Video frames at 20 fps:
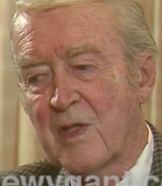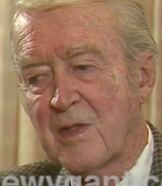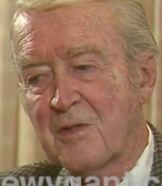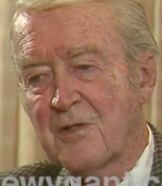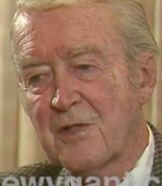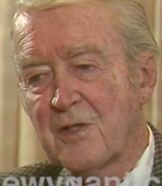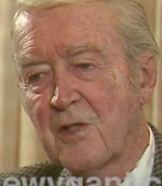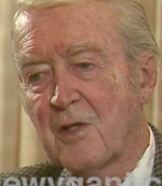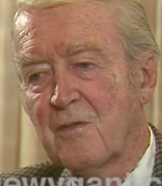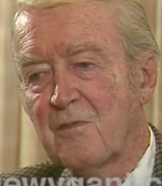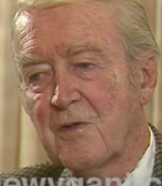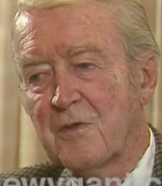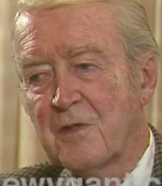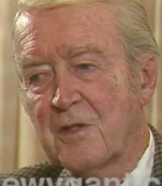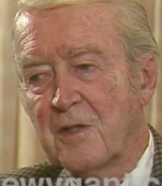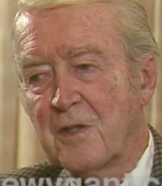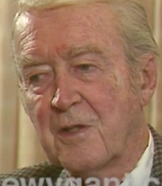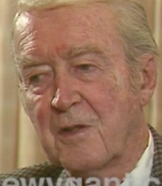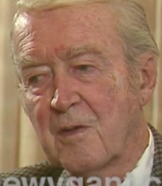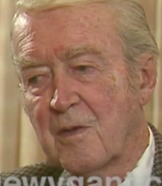
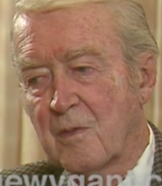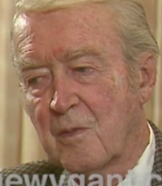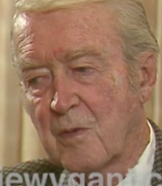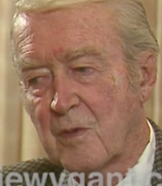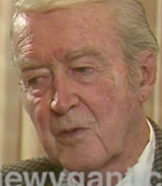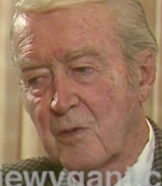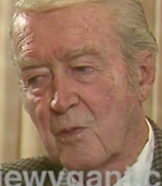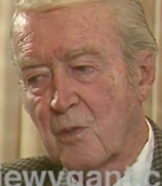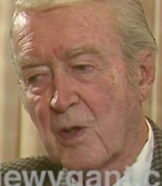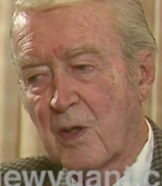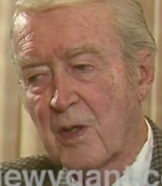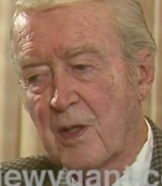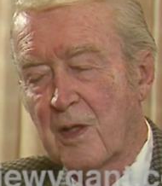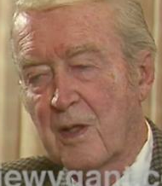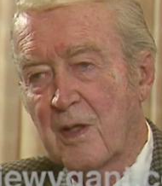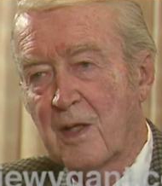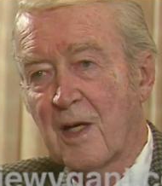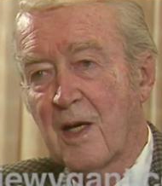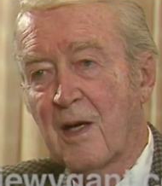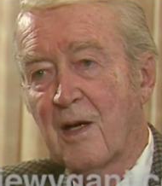Silverton was way
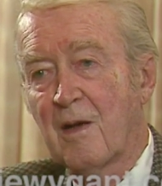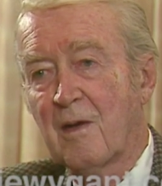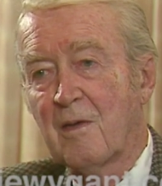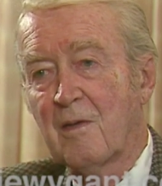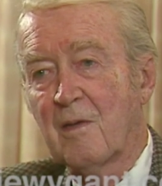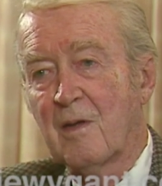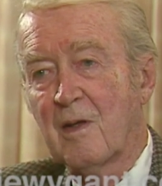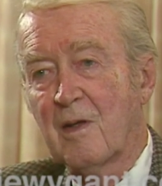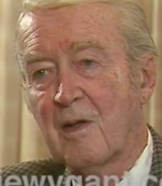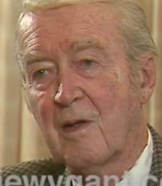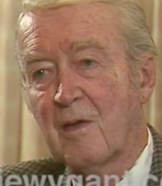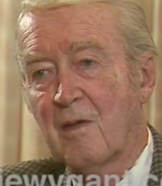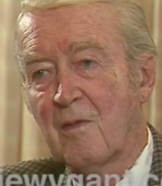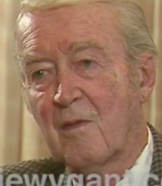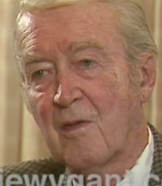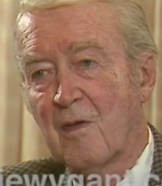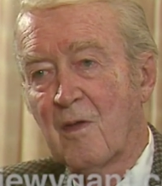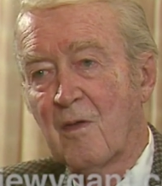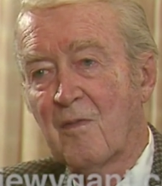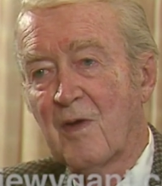down
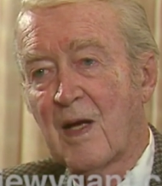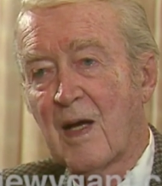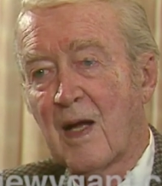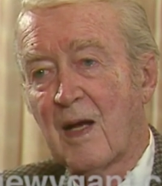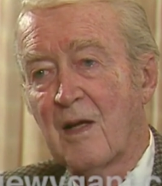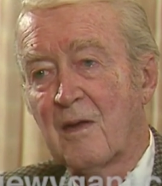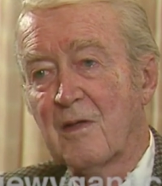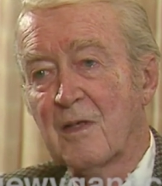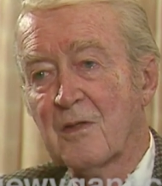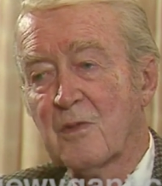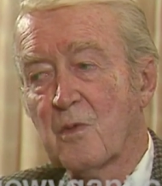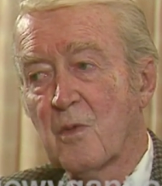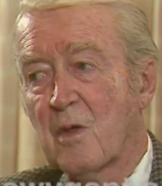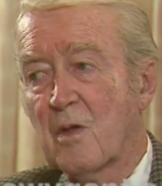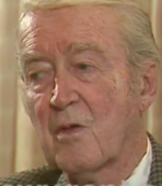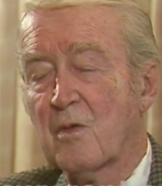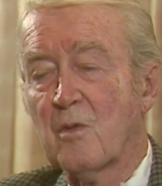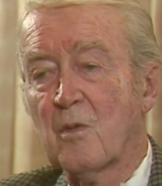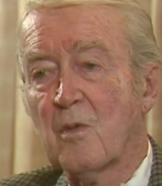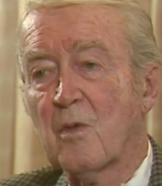in the valley and this one
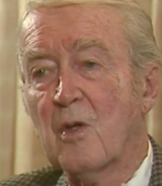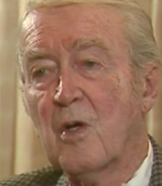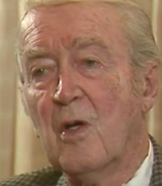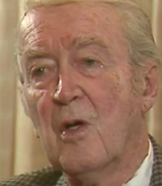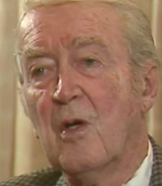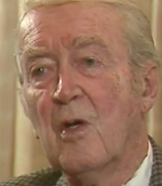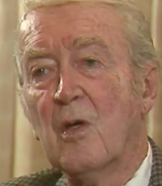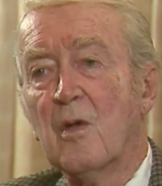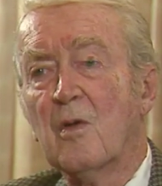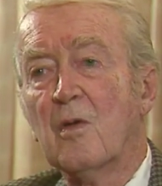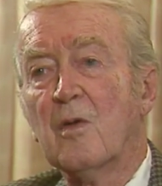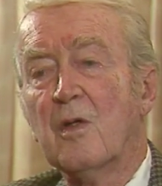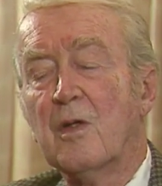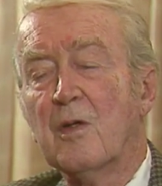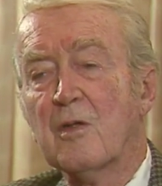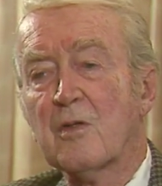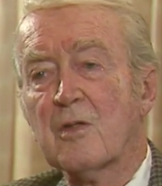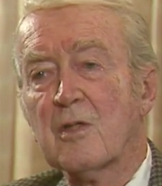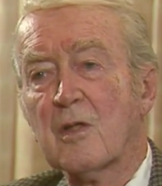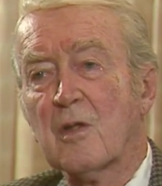of
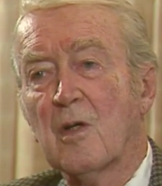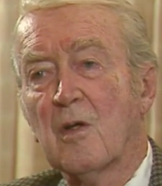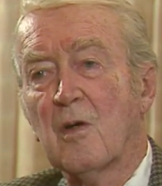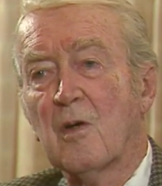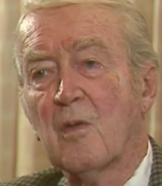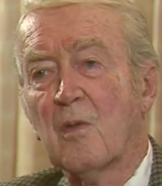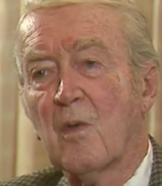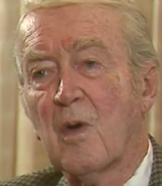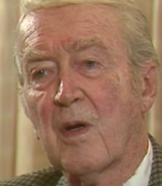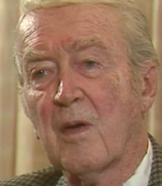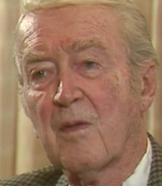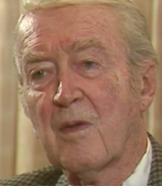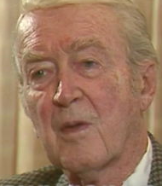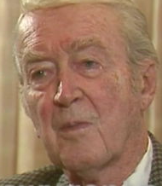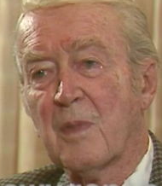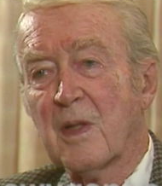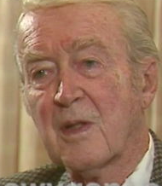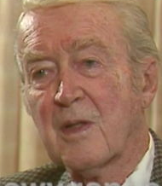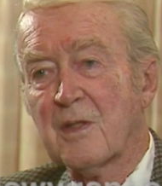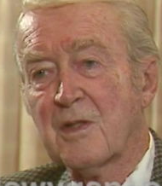years ago was one of the
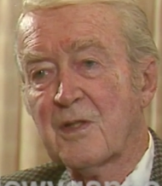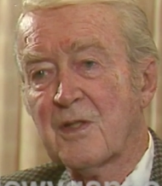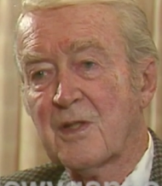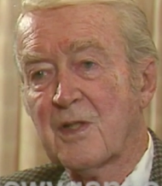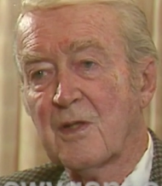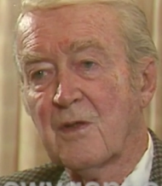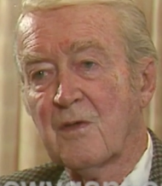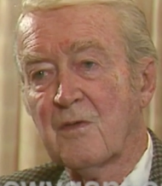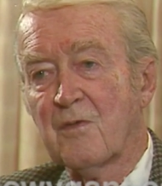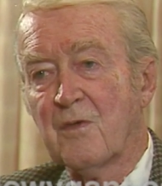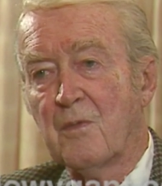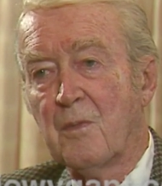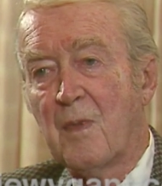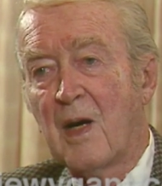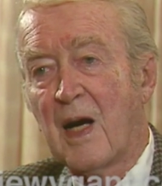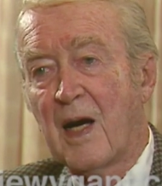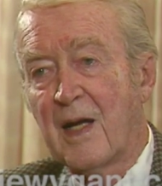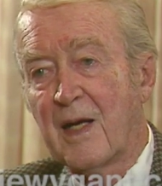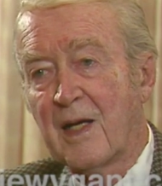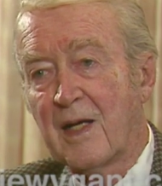biggest silver
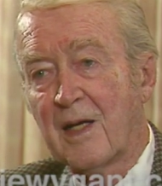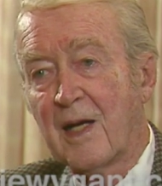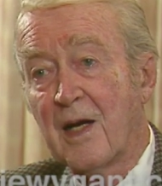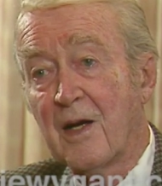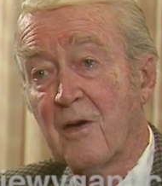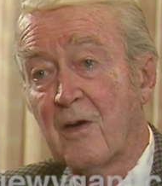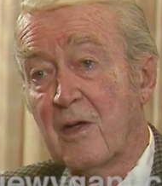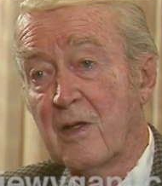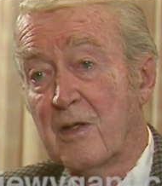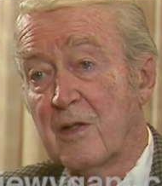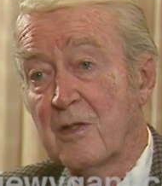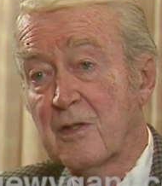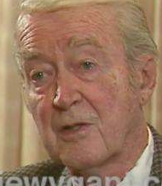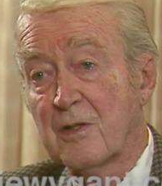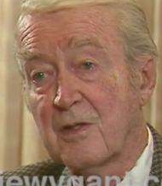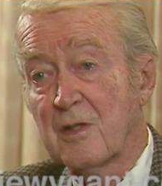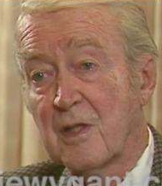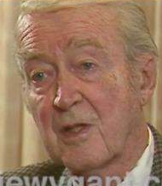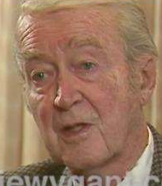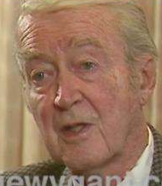mining areas
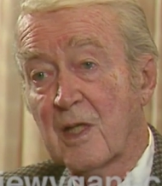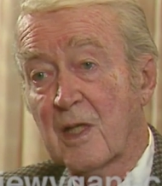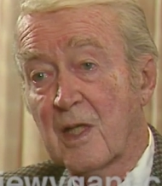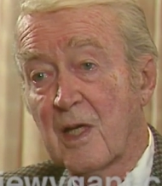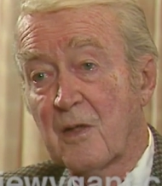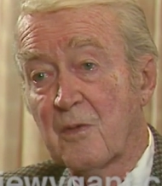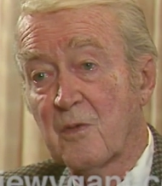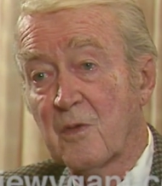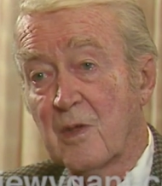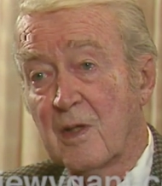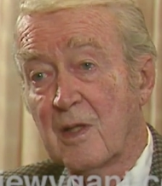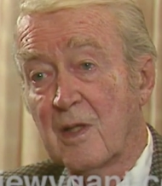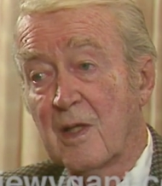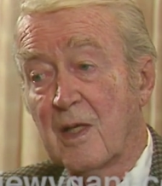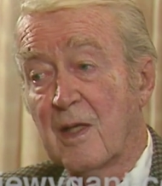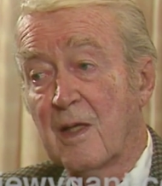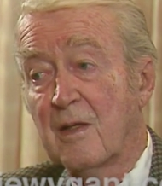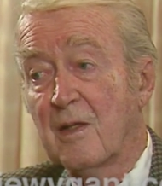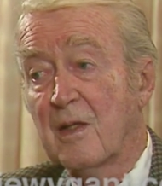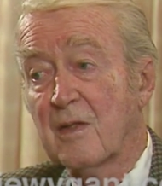in the country
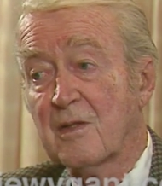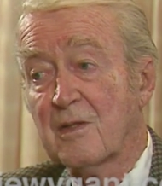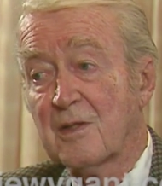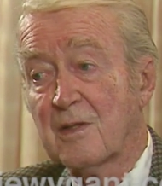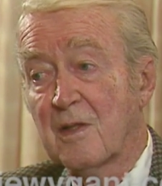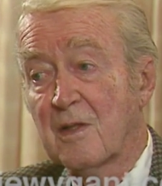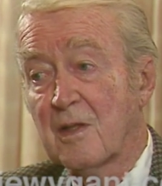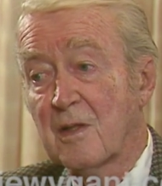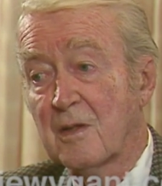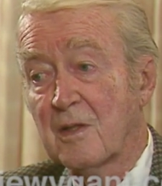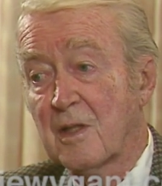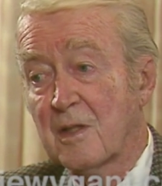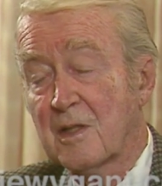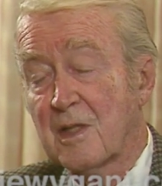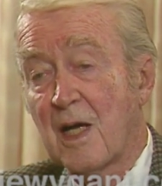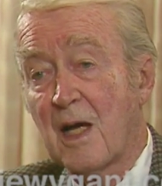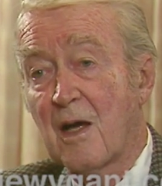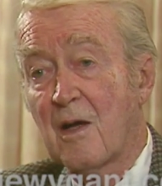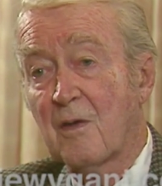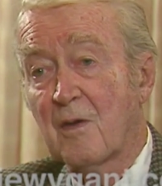and the, and the
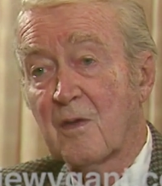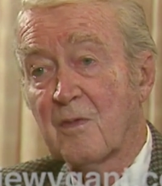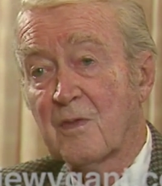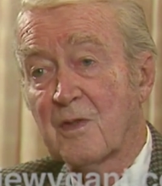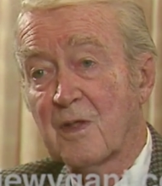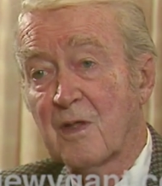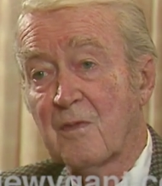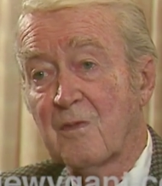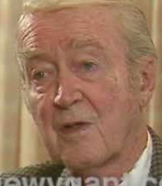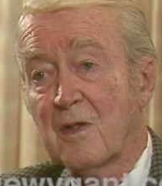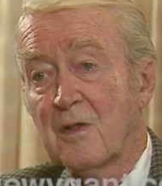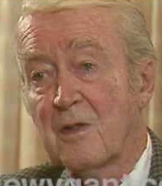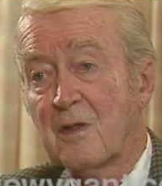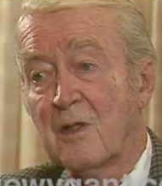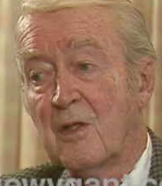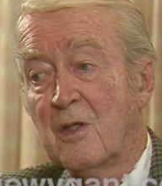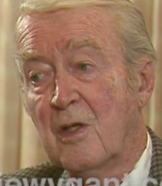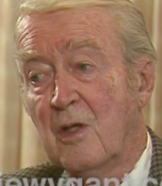town of Silverton